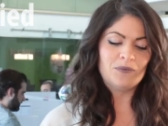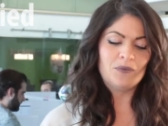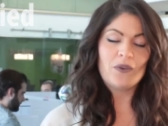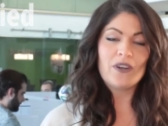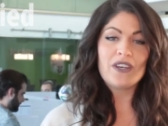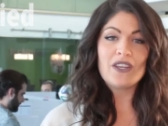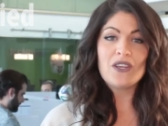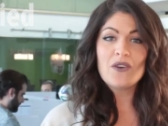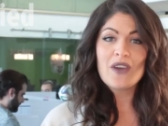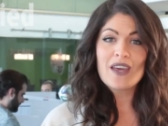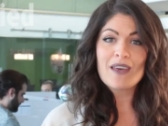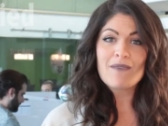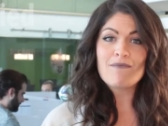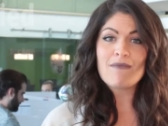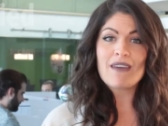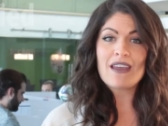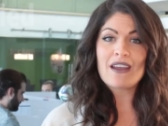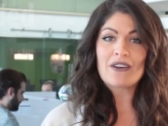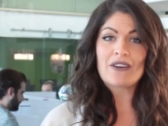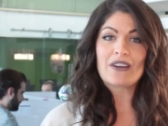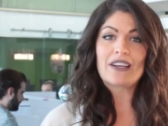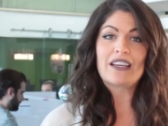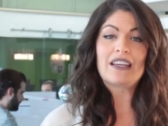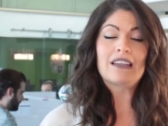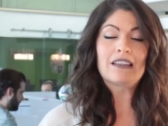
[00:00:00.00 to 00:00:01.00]
When you get
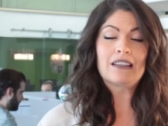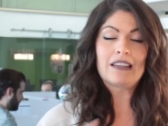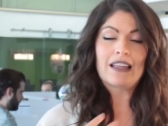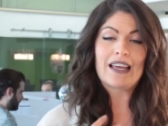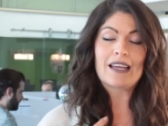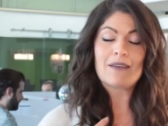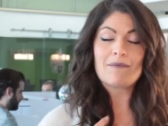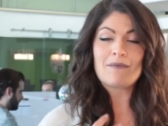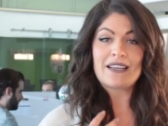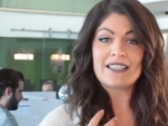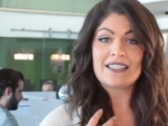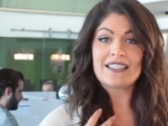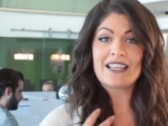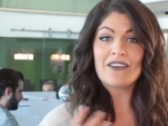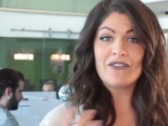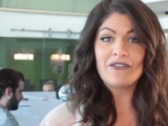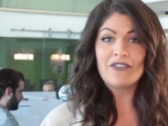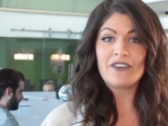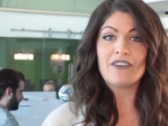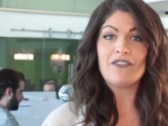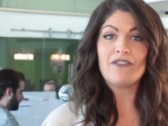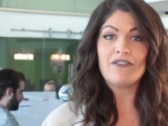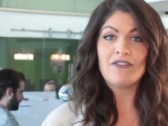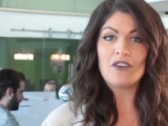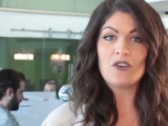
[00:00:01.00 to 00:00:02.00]
married, like
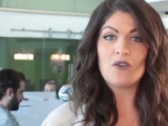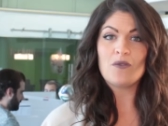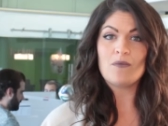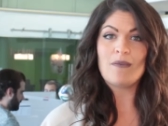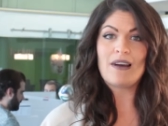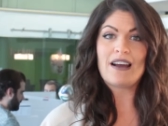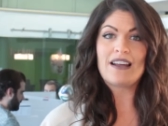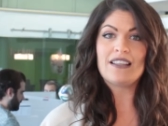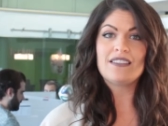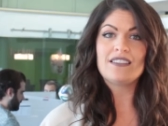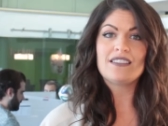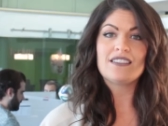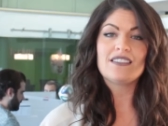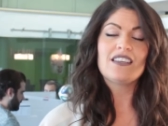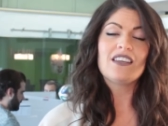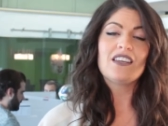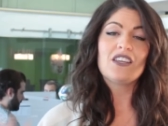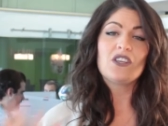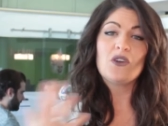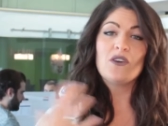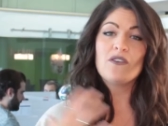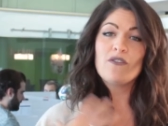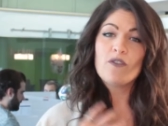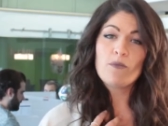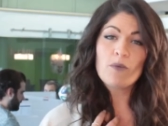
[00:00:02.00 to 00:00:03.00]
myself in a few months,
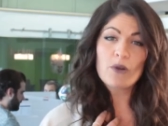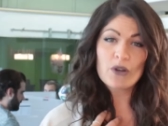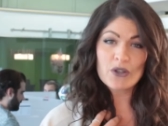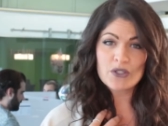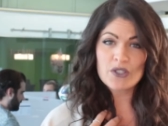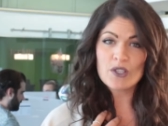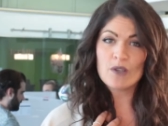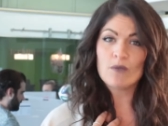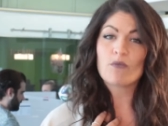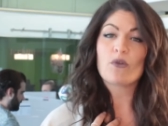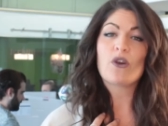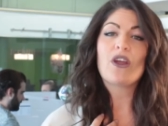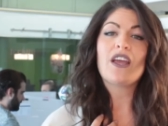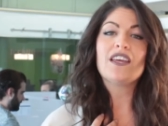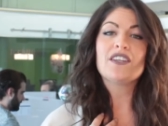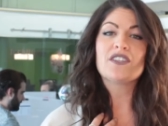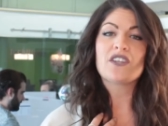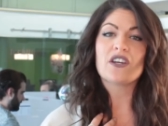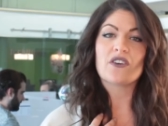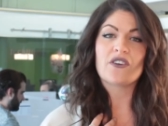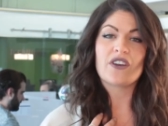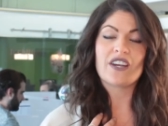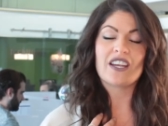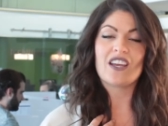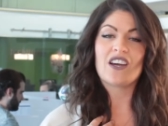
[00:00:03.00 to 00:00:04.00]
you have a personal brand
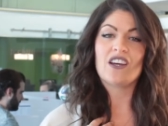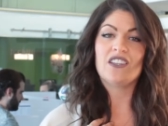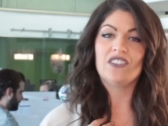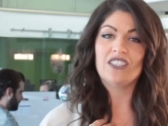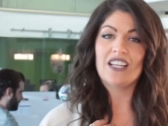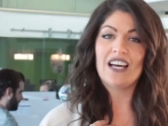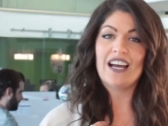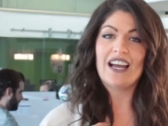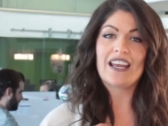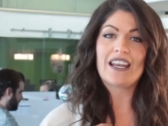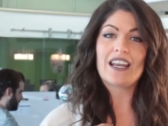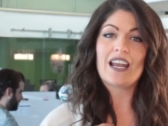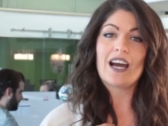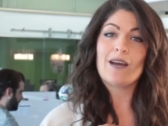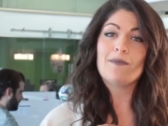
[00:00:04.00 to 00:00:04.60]
already online.